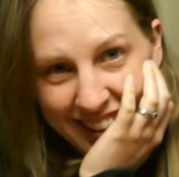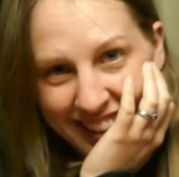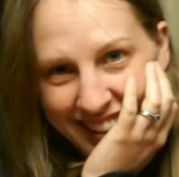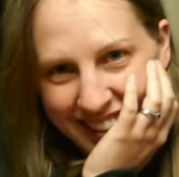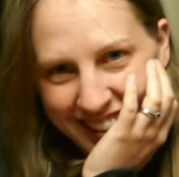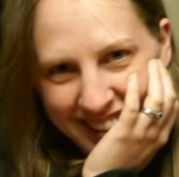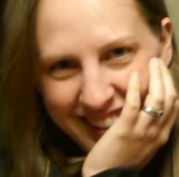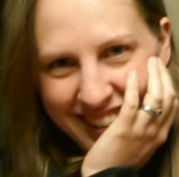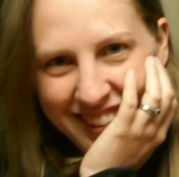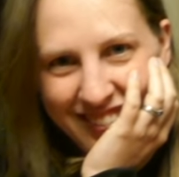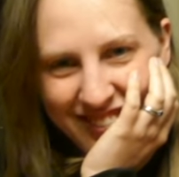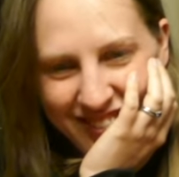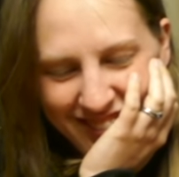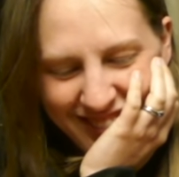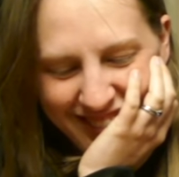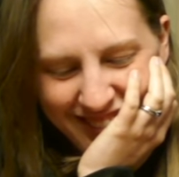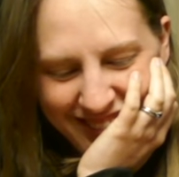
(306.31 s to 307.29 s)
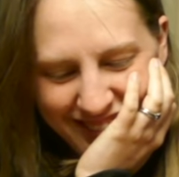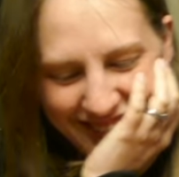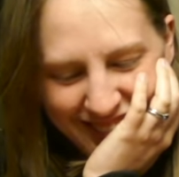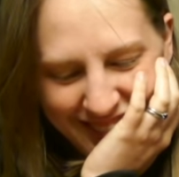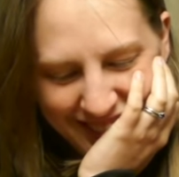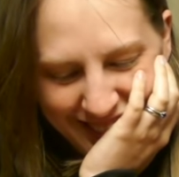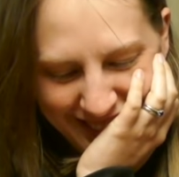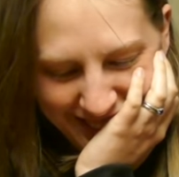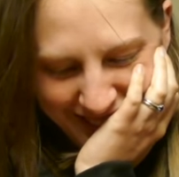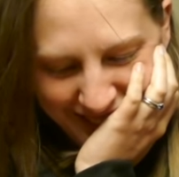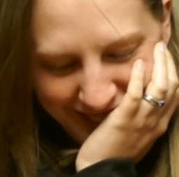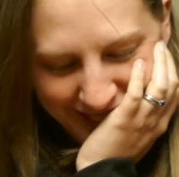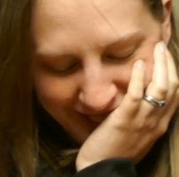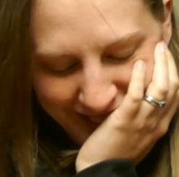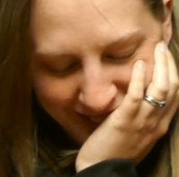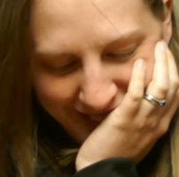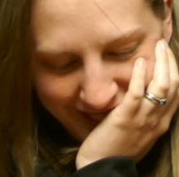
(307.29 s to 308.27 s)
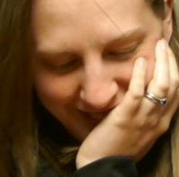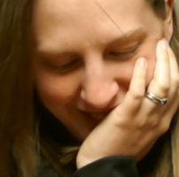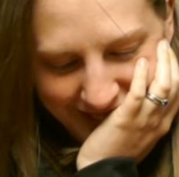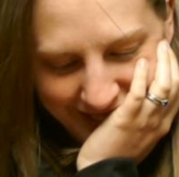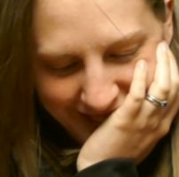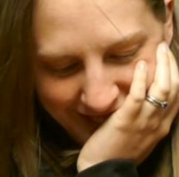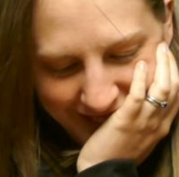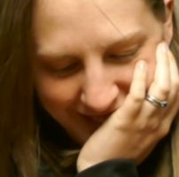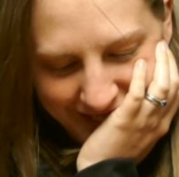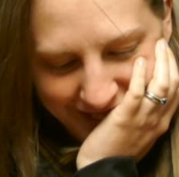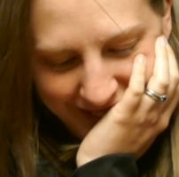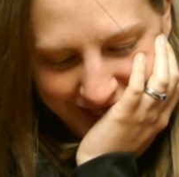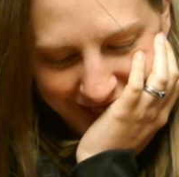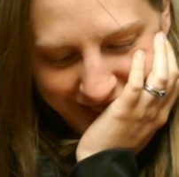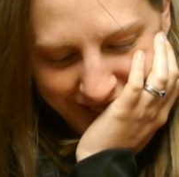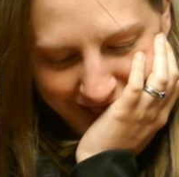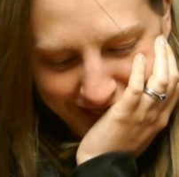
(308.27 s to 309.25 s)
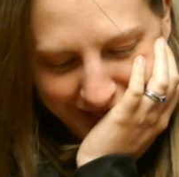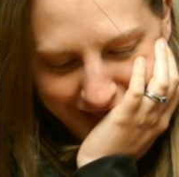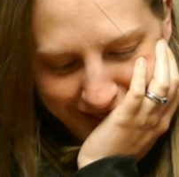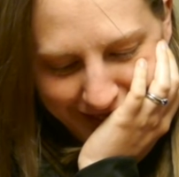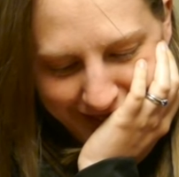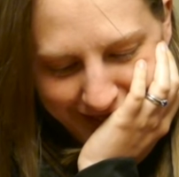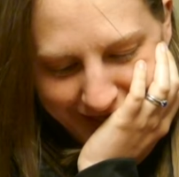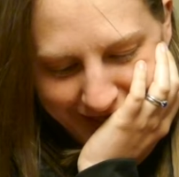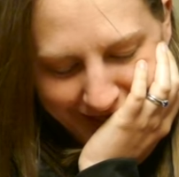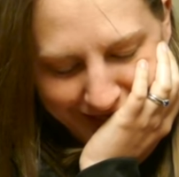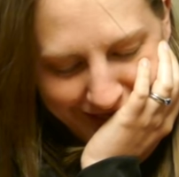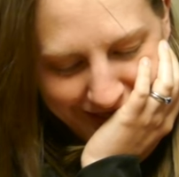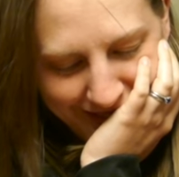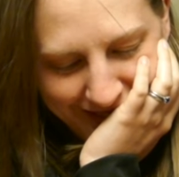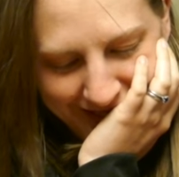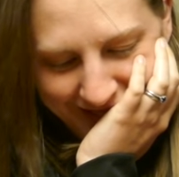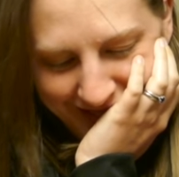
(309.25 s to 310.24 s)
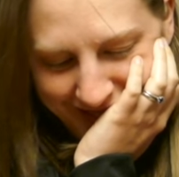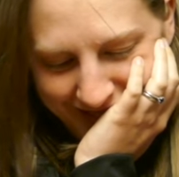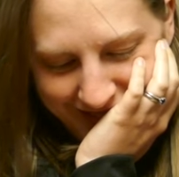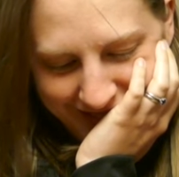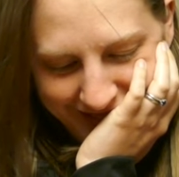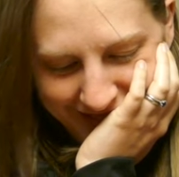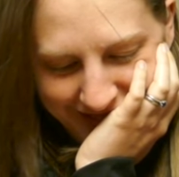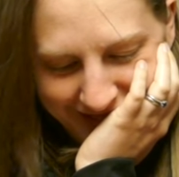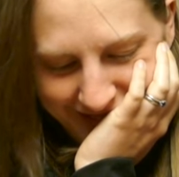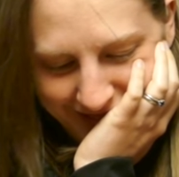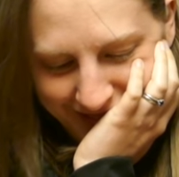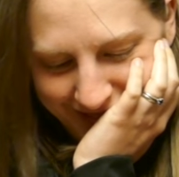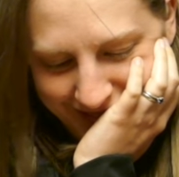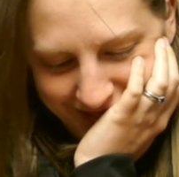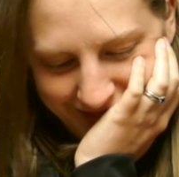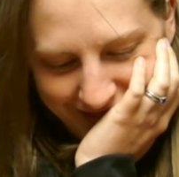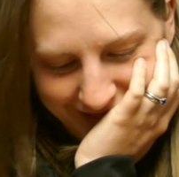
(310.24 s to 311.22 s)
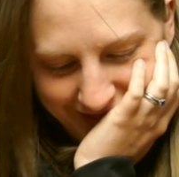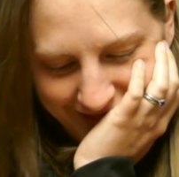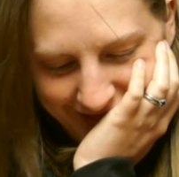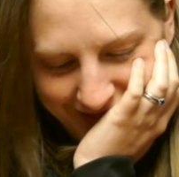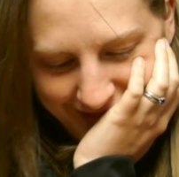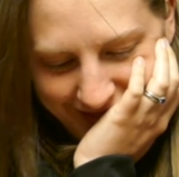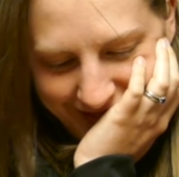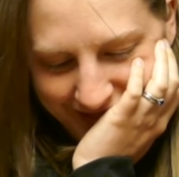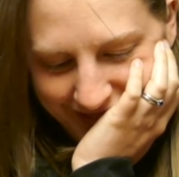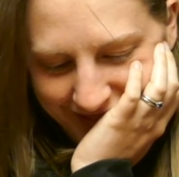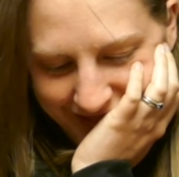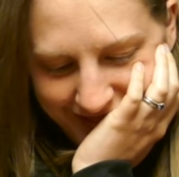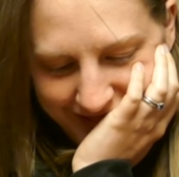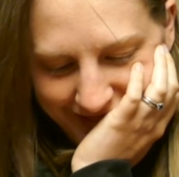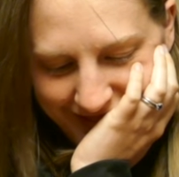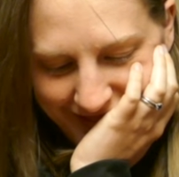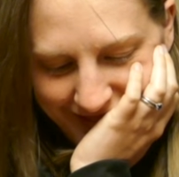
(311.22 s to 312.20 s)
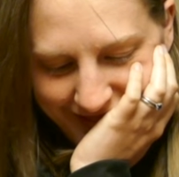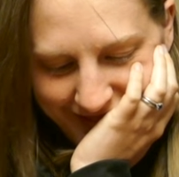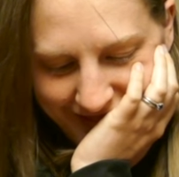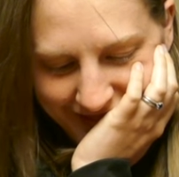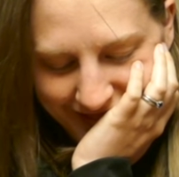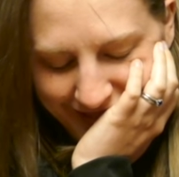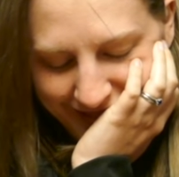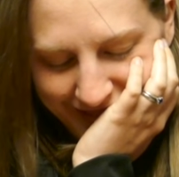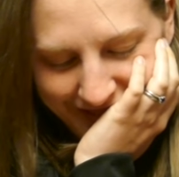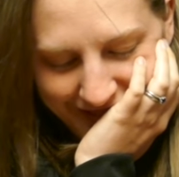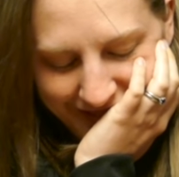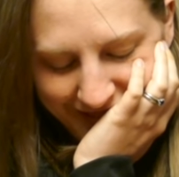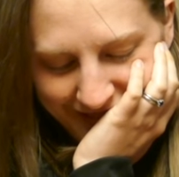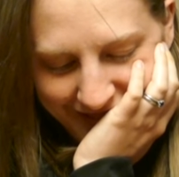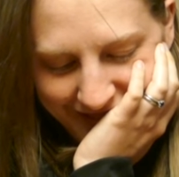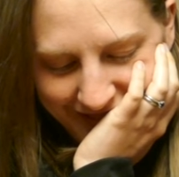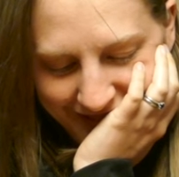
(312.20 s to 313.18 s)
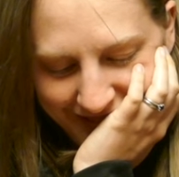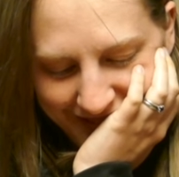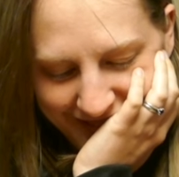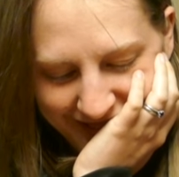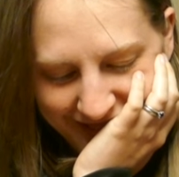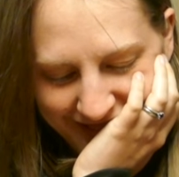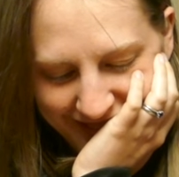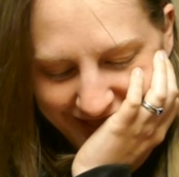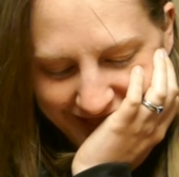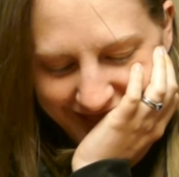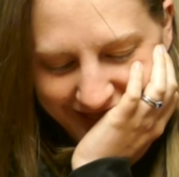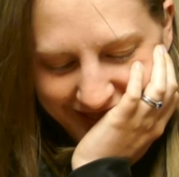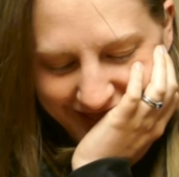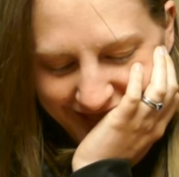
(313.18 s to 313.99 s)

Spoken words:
(silence)